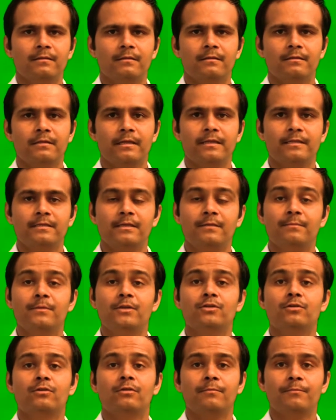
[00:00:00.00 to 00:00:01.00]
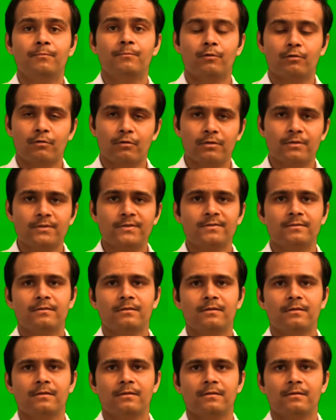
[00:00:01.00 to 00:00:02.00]
there is emission of photons
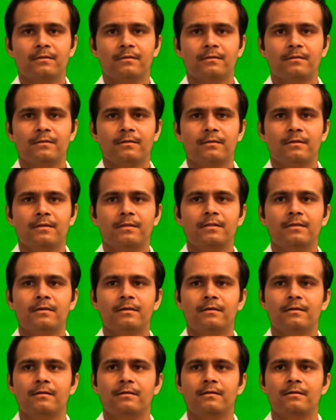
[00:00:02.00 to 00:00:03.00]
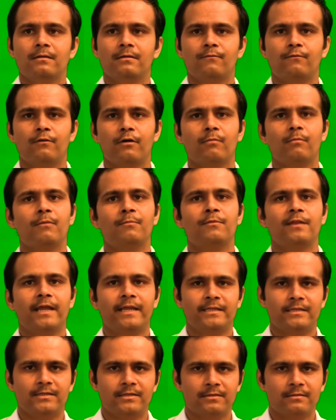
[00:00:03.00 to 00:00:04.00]
in the form of
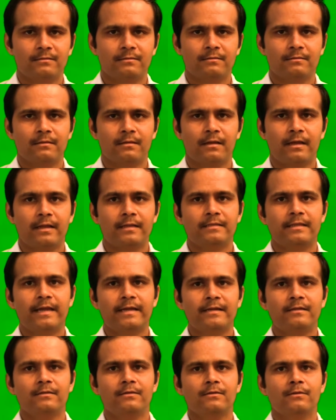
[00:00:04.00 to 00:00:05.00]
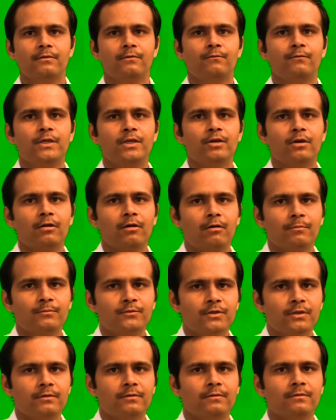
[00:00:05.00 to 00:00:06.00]
light, and that we can
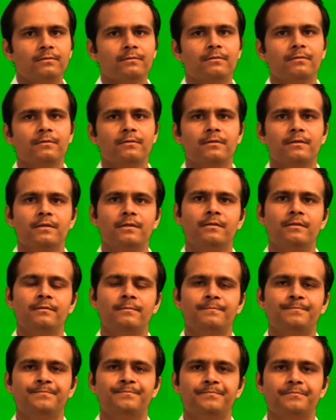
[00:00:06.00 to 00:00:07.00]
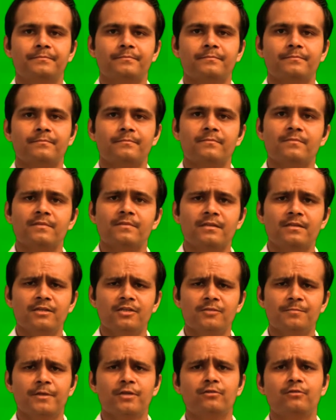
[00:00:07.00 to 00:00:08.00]
observe in
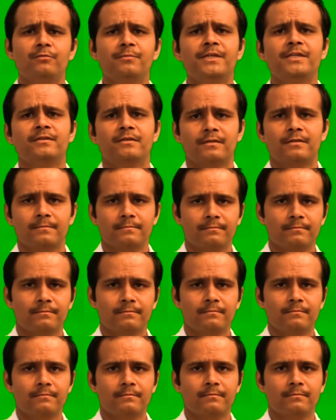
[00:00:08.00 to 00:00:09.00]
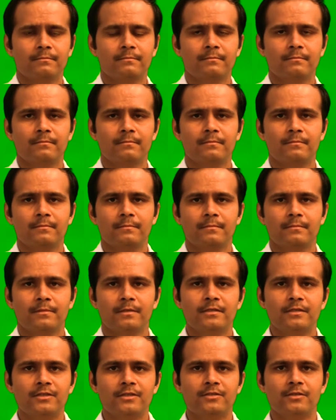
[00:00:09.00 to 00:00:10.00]
spectrometer.
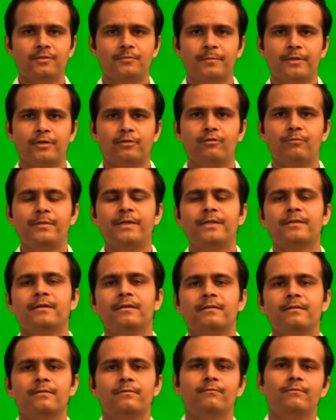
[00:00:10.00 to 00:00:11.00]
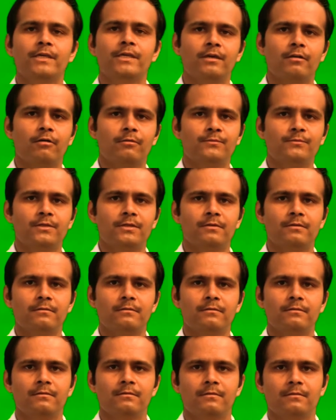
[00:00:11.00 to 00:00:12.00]
In this spectrometer, we can
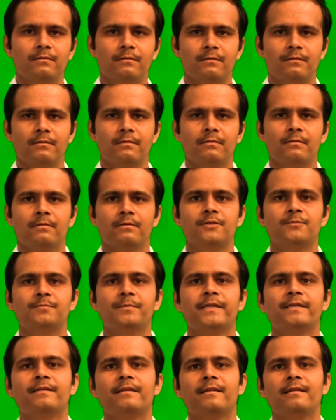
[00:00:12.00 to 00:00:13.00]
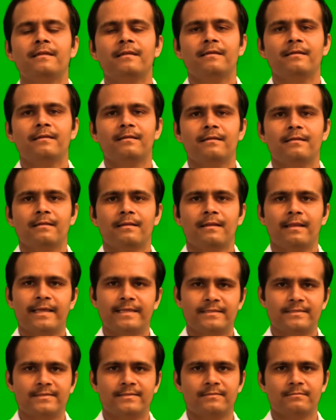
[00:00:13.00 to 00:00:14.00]
observe spectral
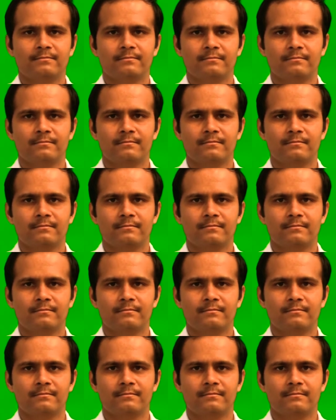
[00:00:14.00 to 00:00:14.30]
lines